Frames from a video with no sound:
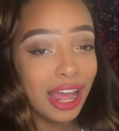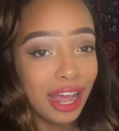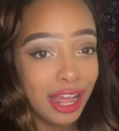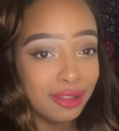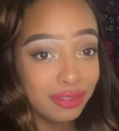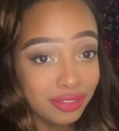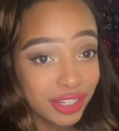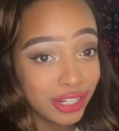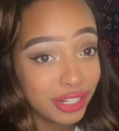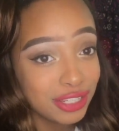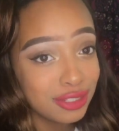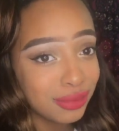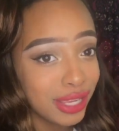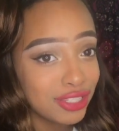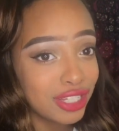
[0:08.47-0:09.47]
If you're new
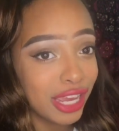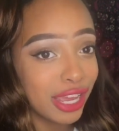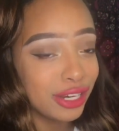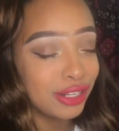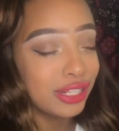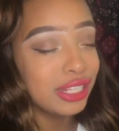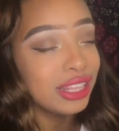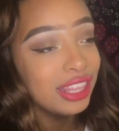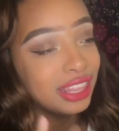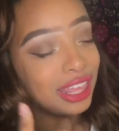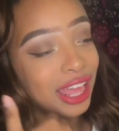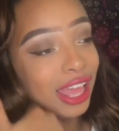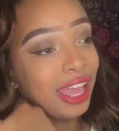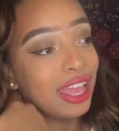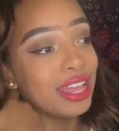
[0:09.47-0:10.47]
to my channel,
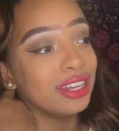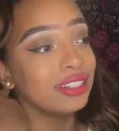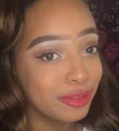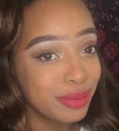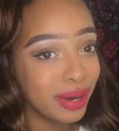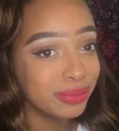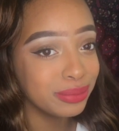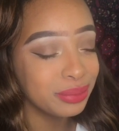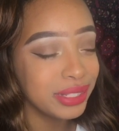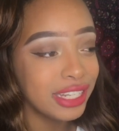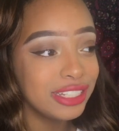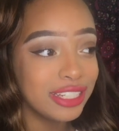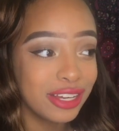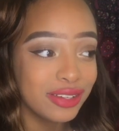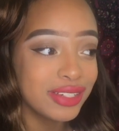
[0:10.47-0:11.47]
then you
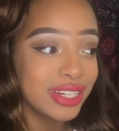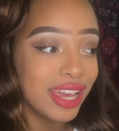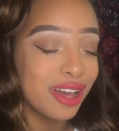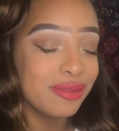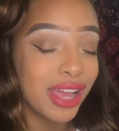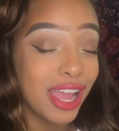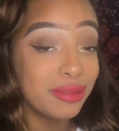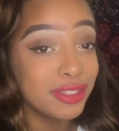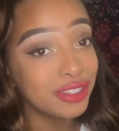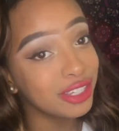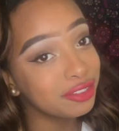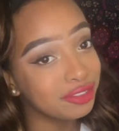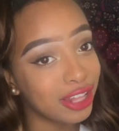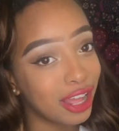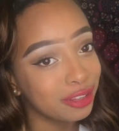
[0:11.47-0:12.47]
probably don't know that I'm
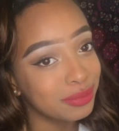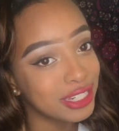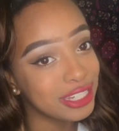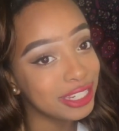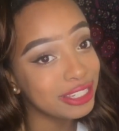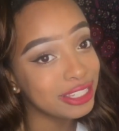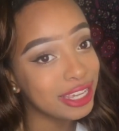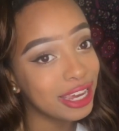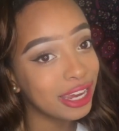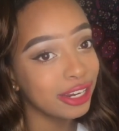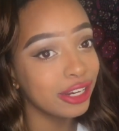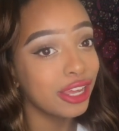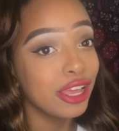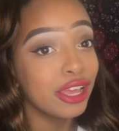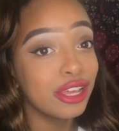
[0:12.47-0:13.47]
doing Vlogmas this
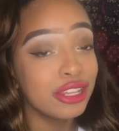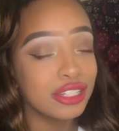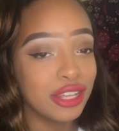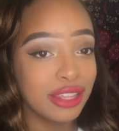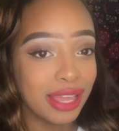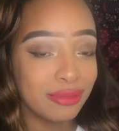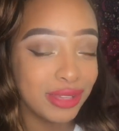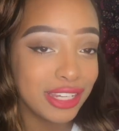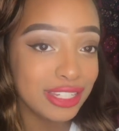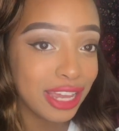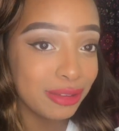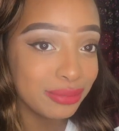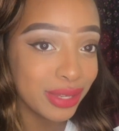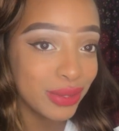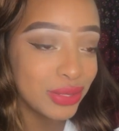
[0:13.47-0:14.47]
year. So that means
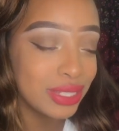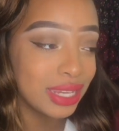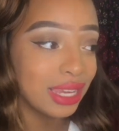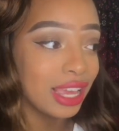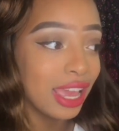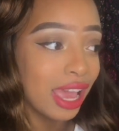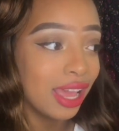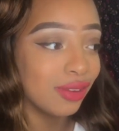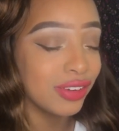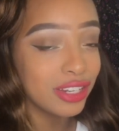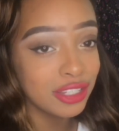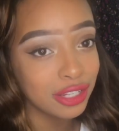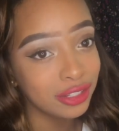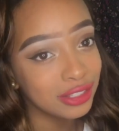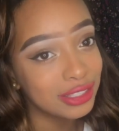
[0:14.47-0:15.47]
I'm posting every
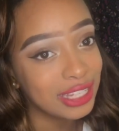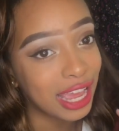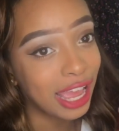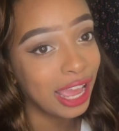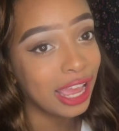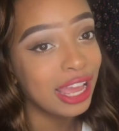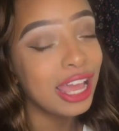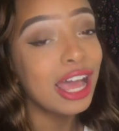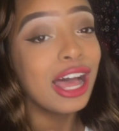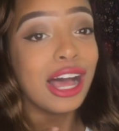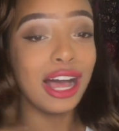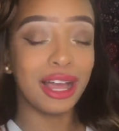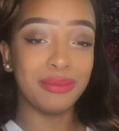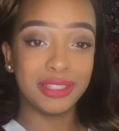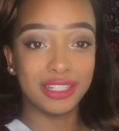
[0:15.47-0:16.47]
single day
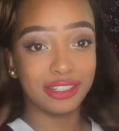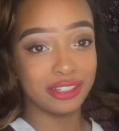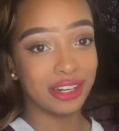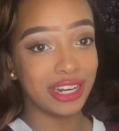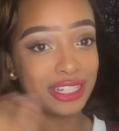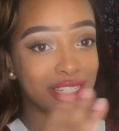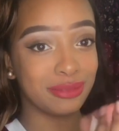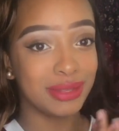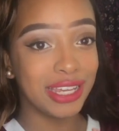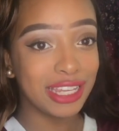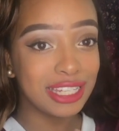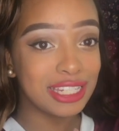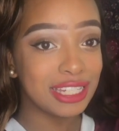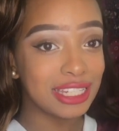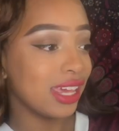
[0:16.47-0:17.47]
up till
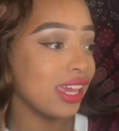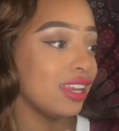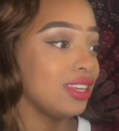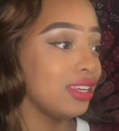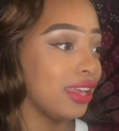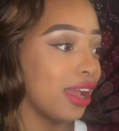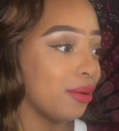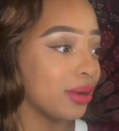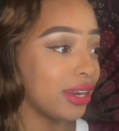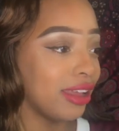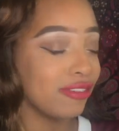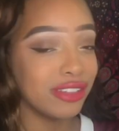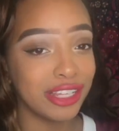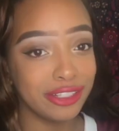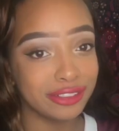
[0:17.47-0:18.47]
Christmas. And yeah, we're gonna
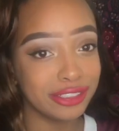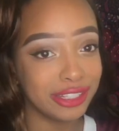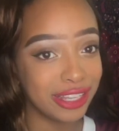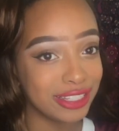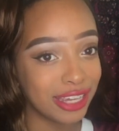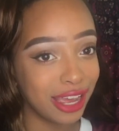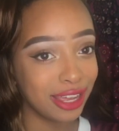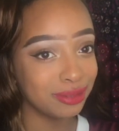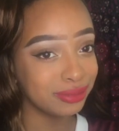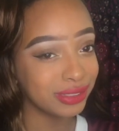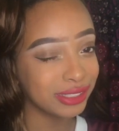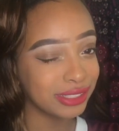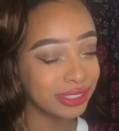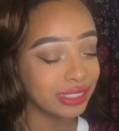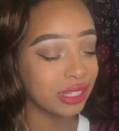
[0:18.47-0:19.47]
have a good time.
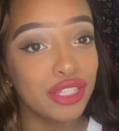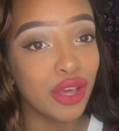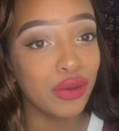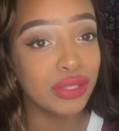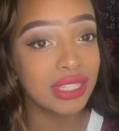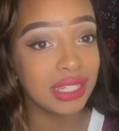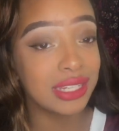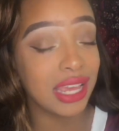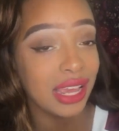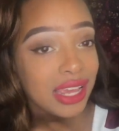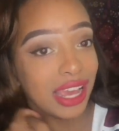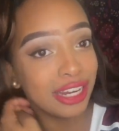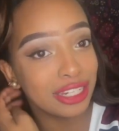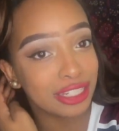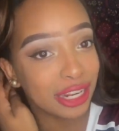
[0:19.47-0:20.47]
So today
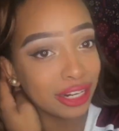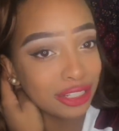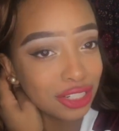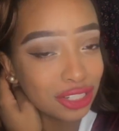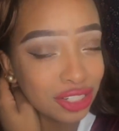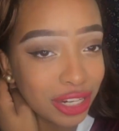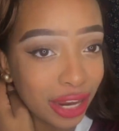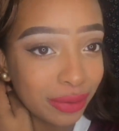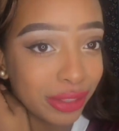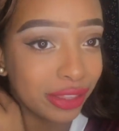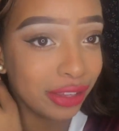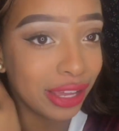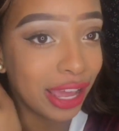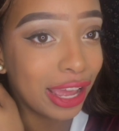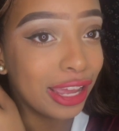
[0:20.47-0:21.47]
I decided to share with
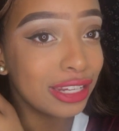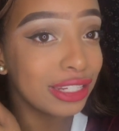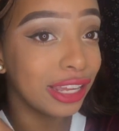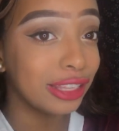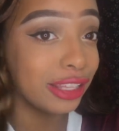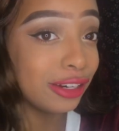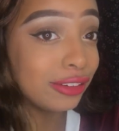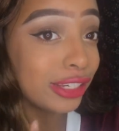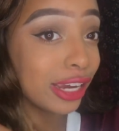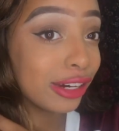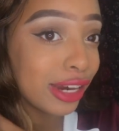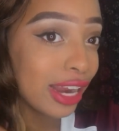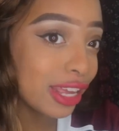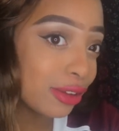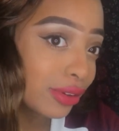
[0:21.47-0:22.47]
you guys a little
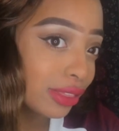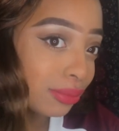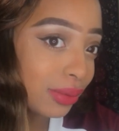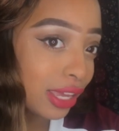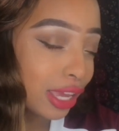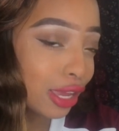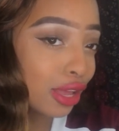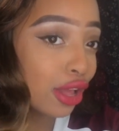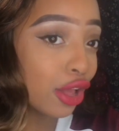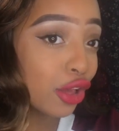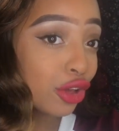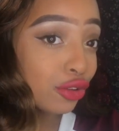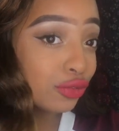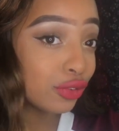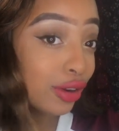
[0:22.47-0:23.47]
get ready with me
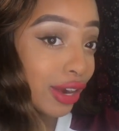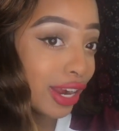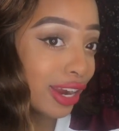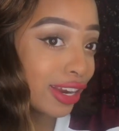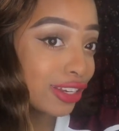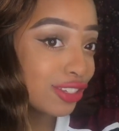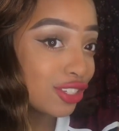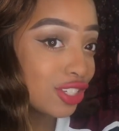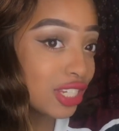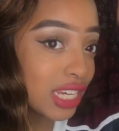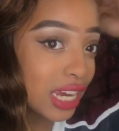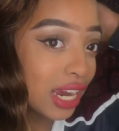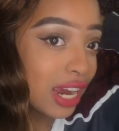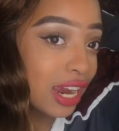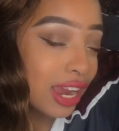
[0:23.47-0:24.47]
for
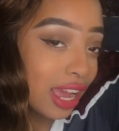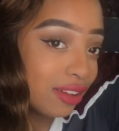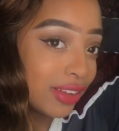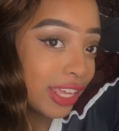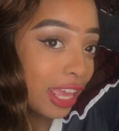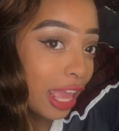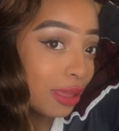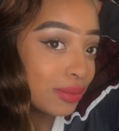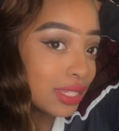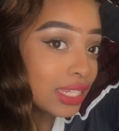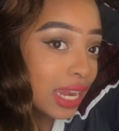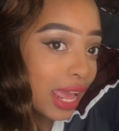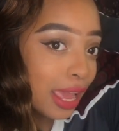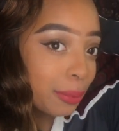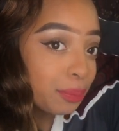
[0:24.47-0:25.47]
cheer. I have a game
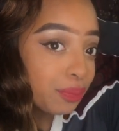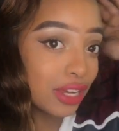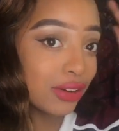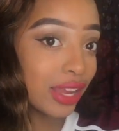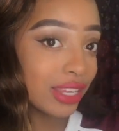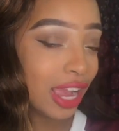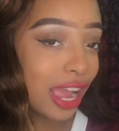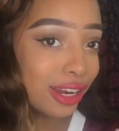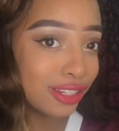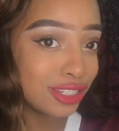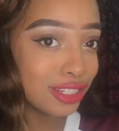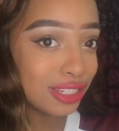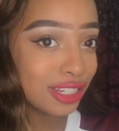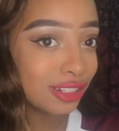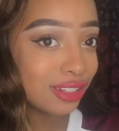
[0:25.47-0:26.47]
today. So I kind of
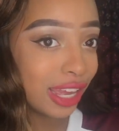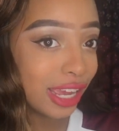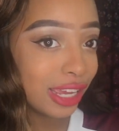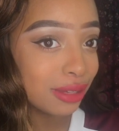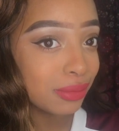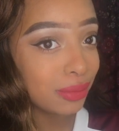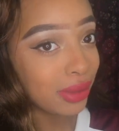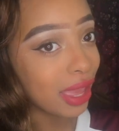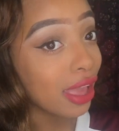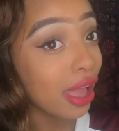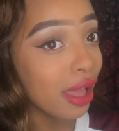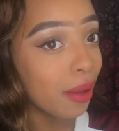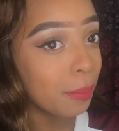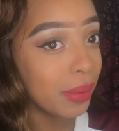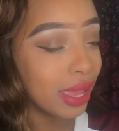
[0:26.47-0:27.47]
just did like my
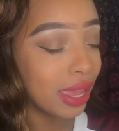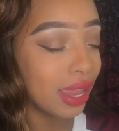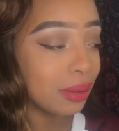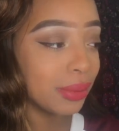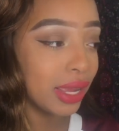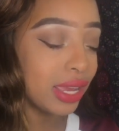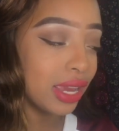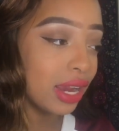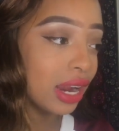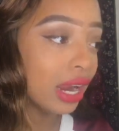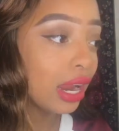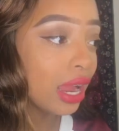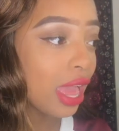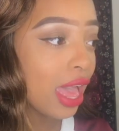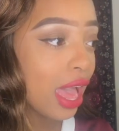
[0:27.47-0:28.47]
makeup and my
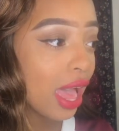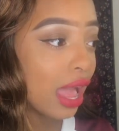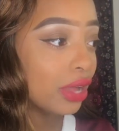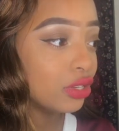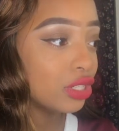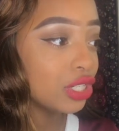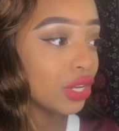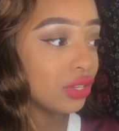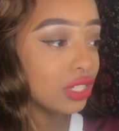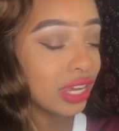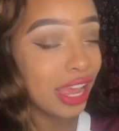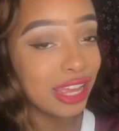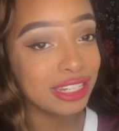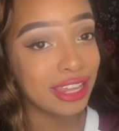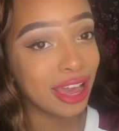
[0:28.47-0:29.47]
hair and showed you
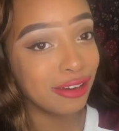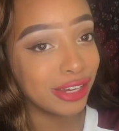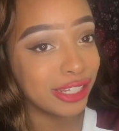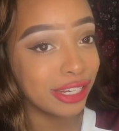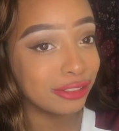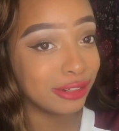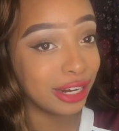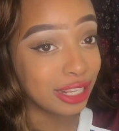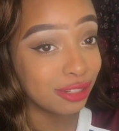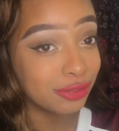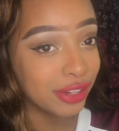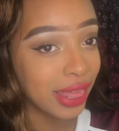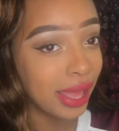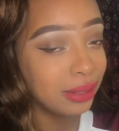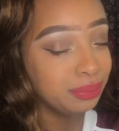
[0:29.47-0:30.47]
guys how I get ready
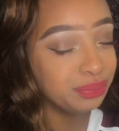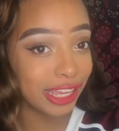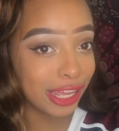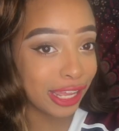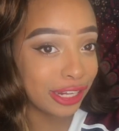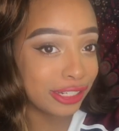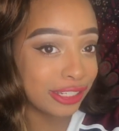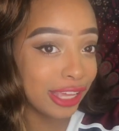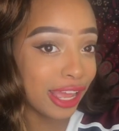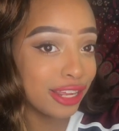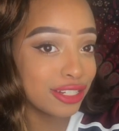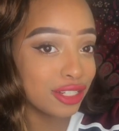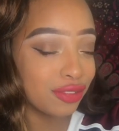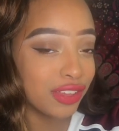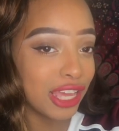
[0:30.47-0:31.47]
for that. And yeah,
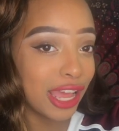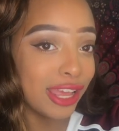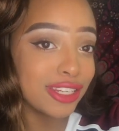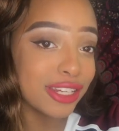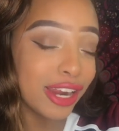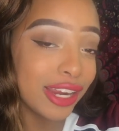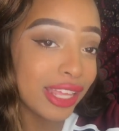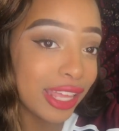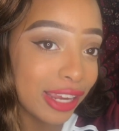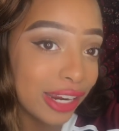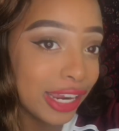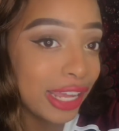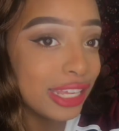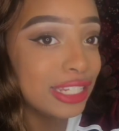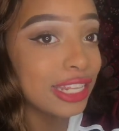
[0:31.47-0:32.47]
so if you guys are
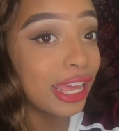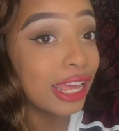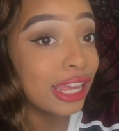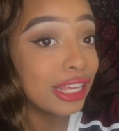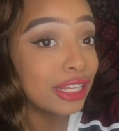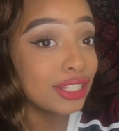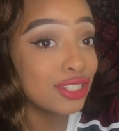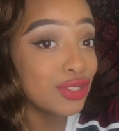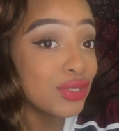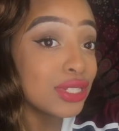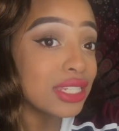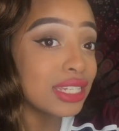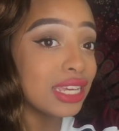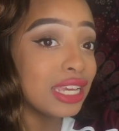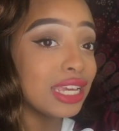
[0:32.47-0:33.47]
curious to
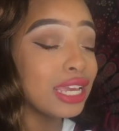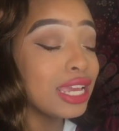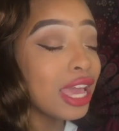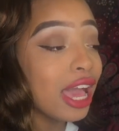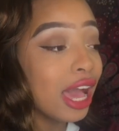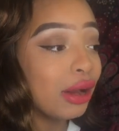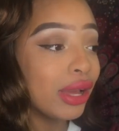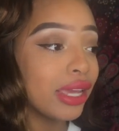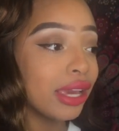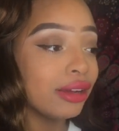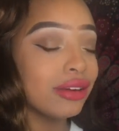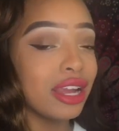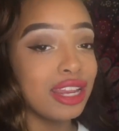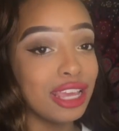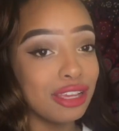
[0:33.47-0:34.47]
see how I
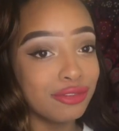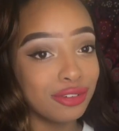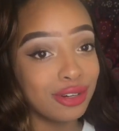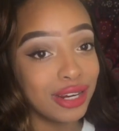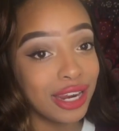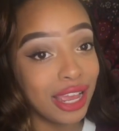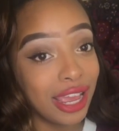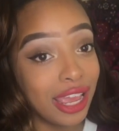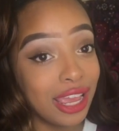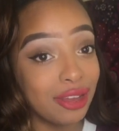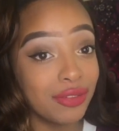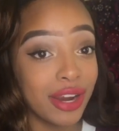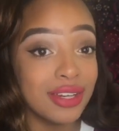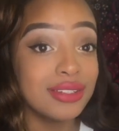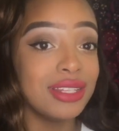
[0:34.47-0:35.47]
get ready for a
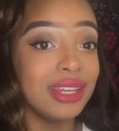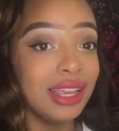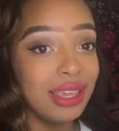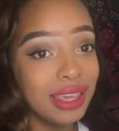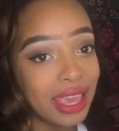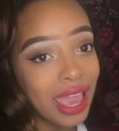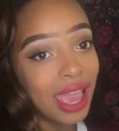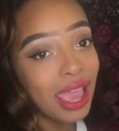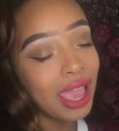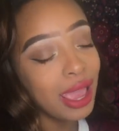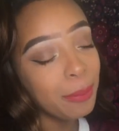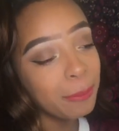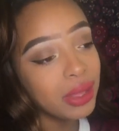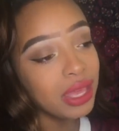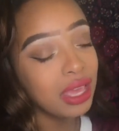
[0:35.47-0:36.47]
varsity
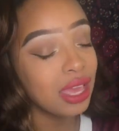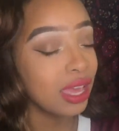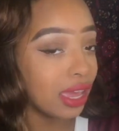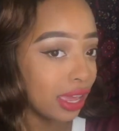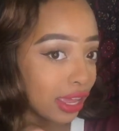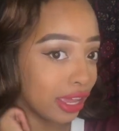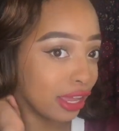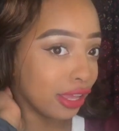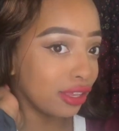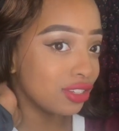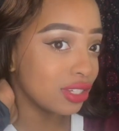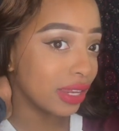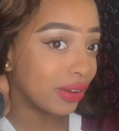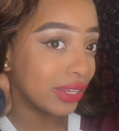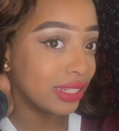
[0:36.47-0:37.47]
game
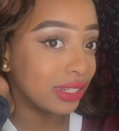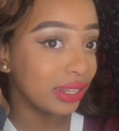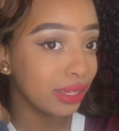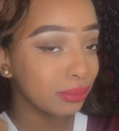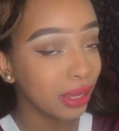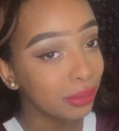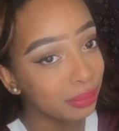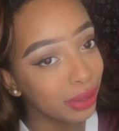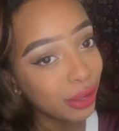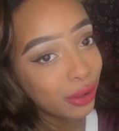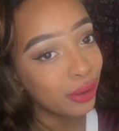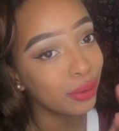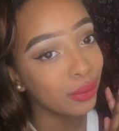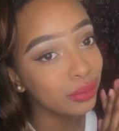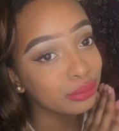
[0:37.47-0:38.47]
and just how I did like my
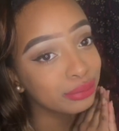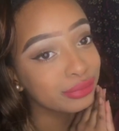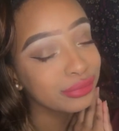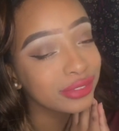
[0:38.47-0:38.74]
bow